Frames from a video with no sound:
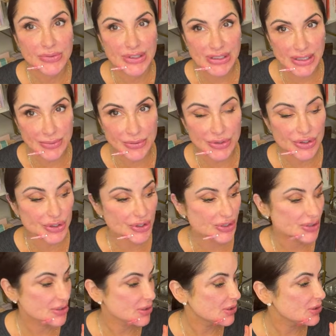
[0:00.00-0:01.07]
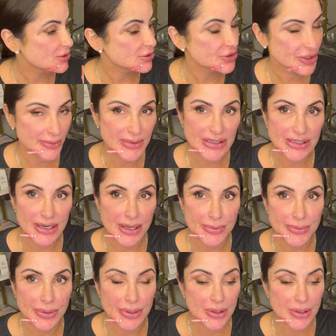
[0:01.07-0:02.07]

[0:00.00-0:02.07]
skin boosters, Derma Stamp,